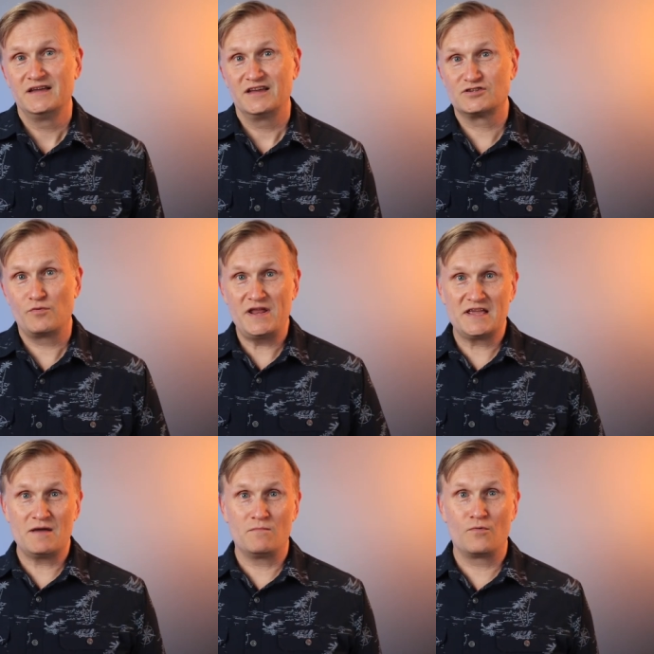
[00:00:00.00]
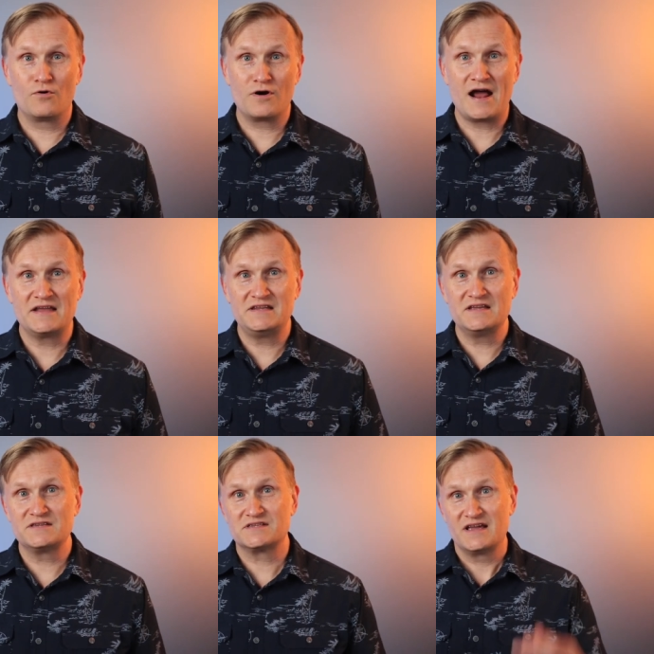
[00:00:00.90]
It's a way to get more
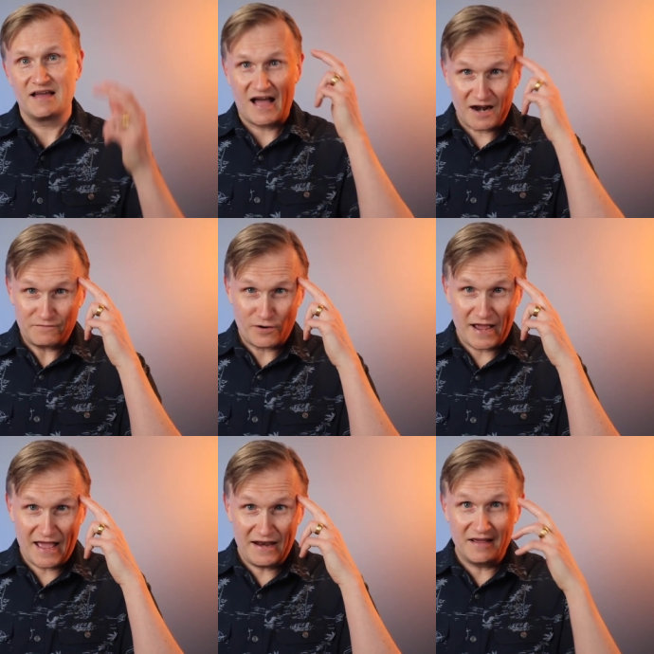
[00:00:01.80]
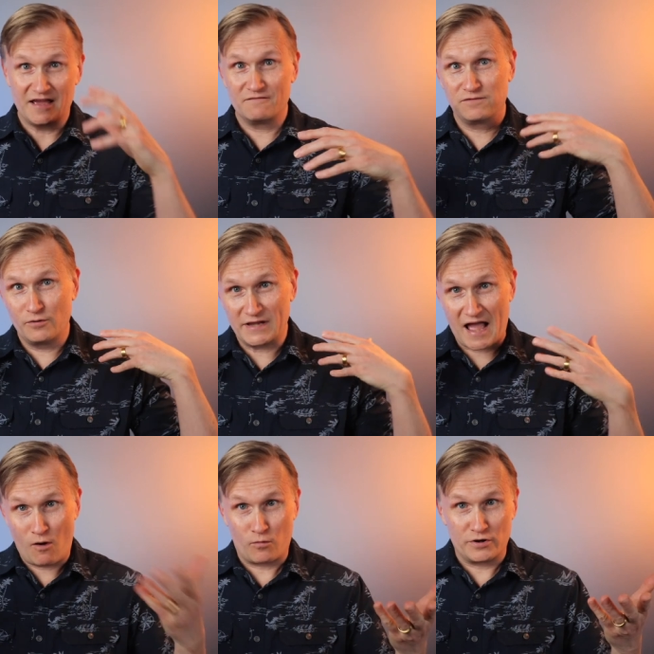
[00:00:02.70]
ideas out of your head and flowing
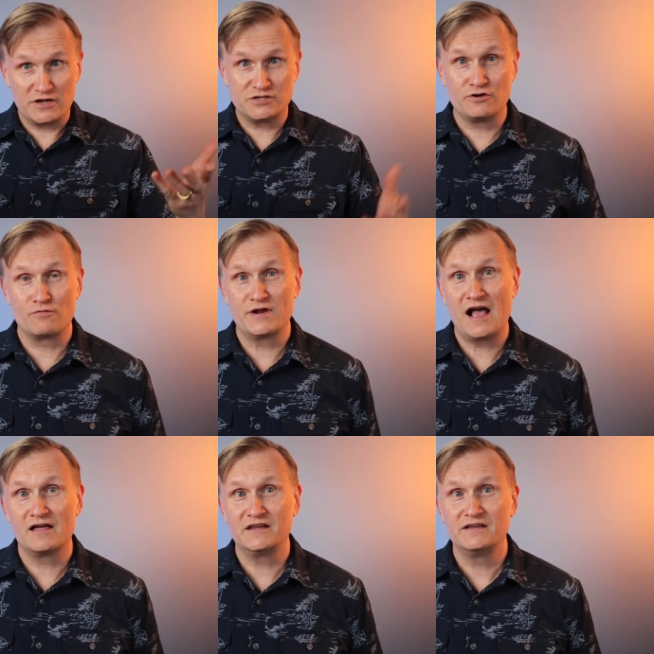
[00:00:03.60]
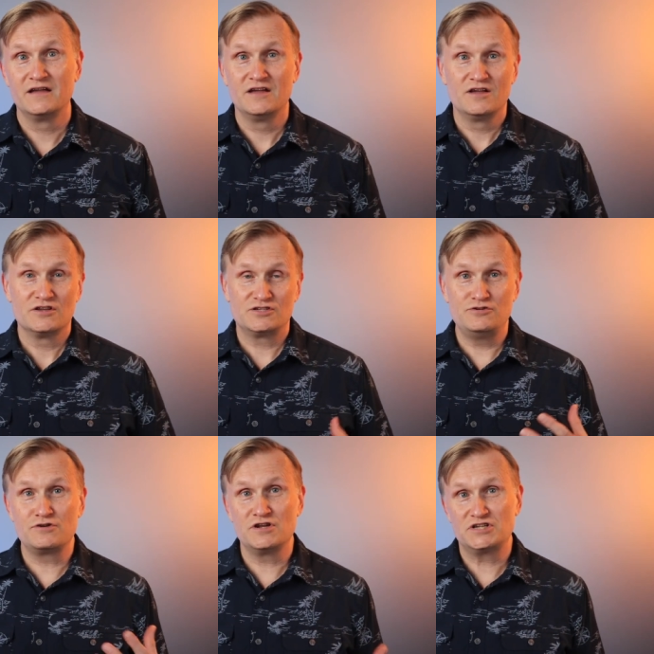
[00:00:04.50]
outward into your reality, so
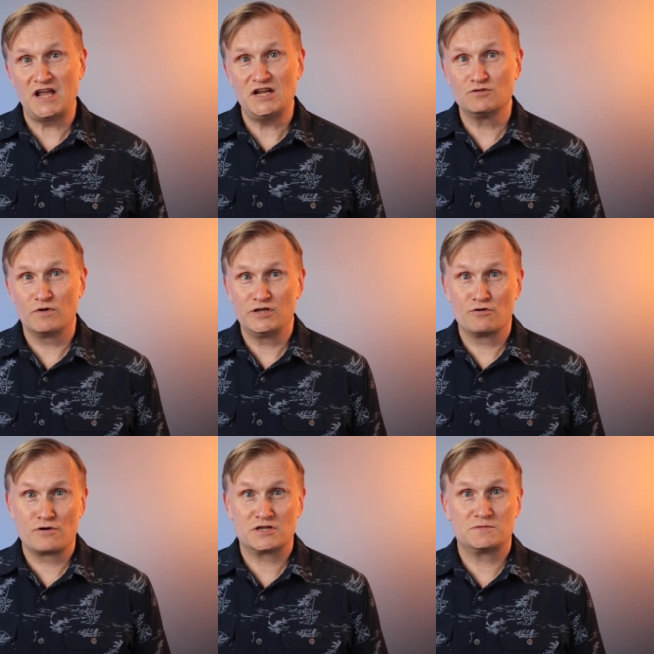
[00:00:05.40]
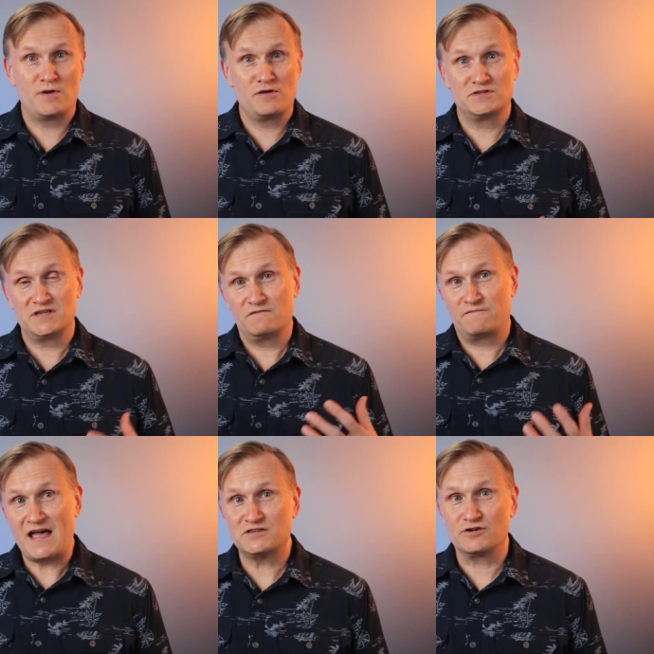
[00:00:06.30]
you can change what you're experiencing
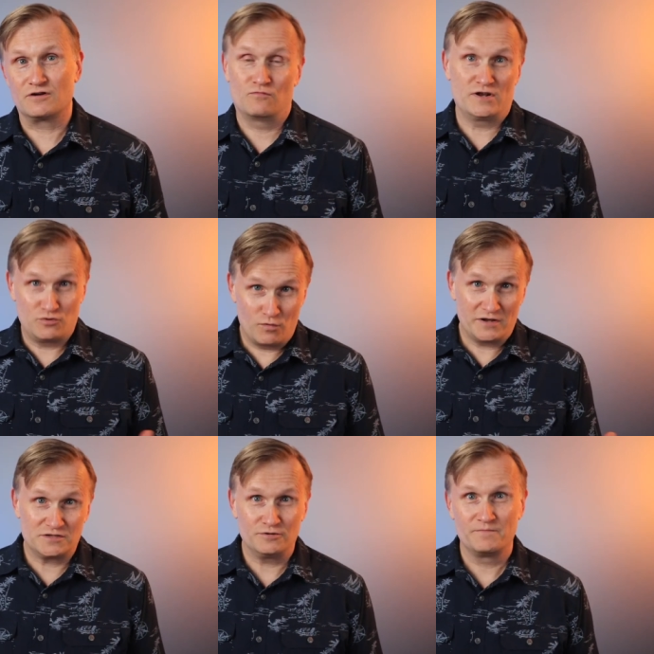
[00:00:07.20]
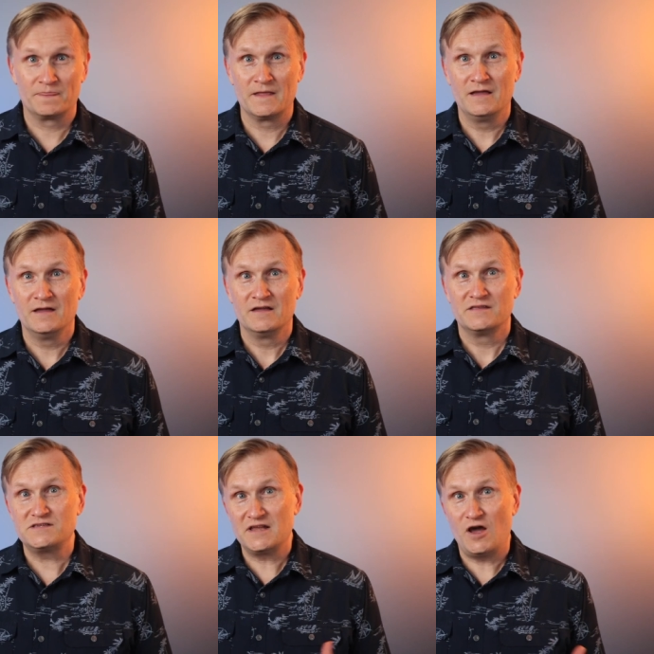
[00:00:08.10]
faster when you want to.
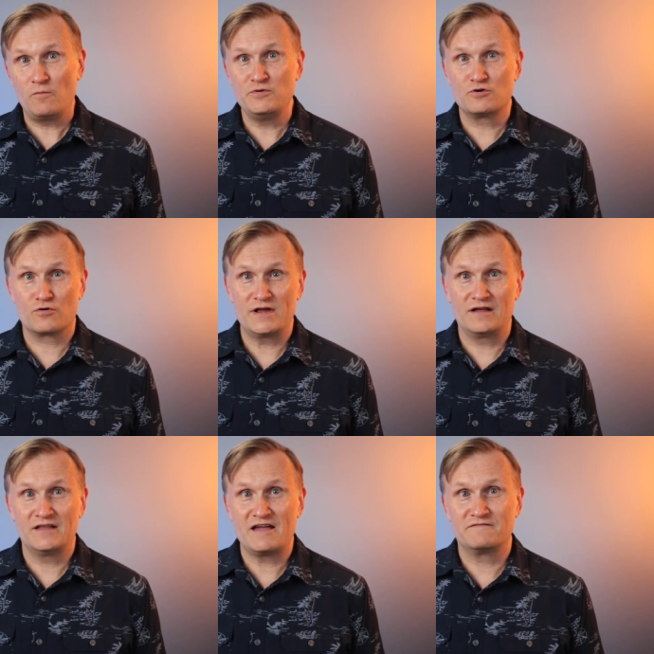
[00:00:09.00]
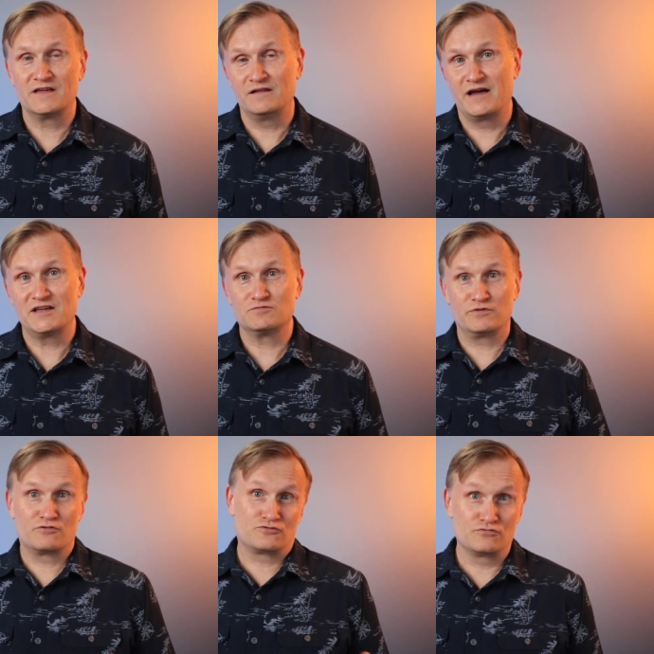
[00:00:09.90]
This can help you create a life that aligns
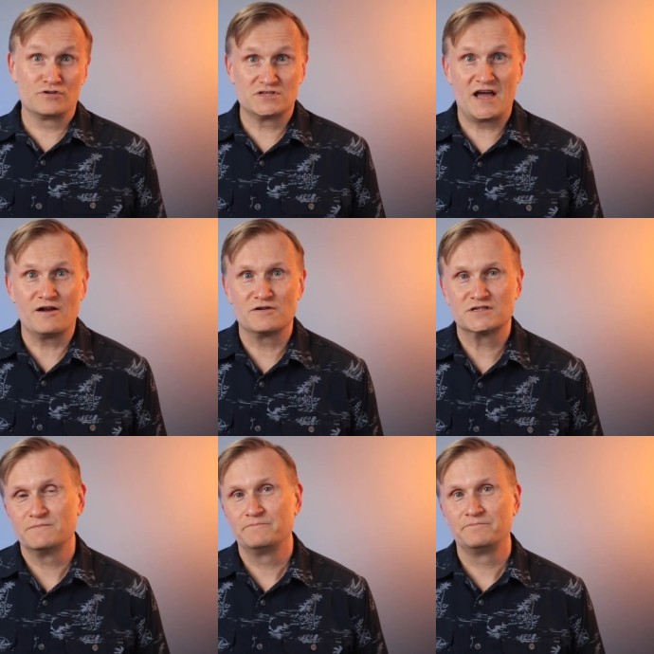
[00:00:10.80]
with your true desires.